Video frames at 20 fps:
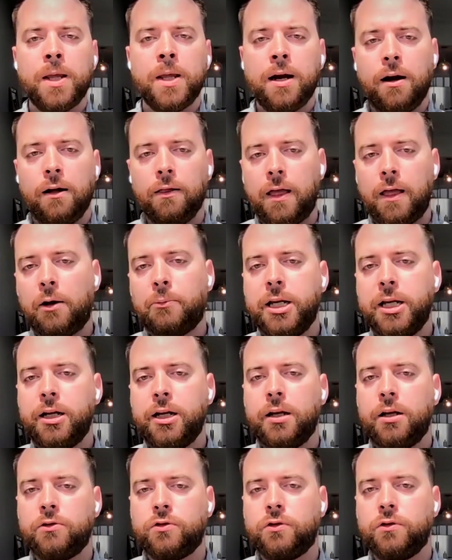allow me to
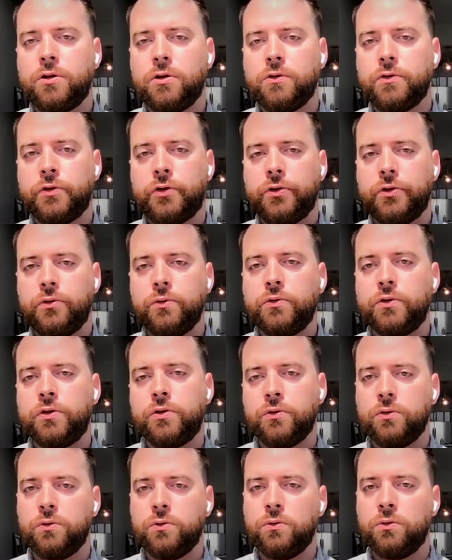introduce you
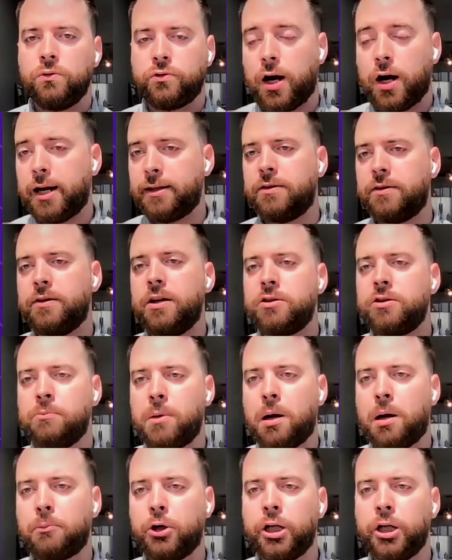to translation
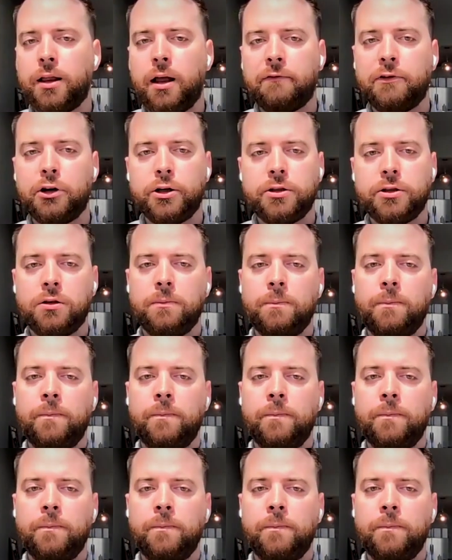memory leverage.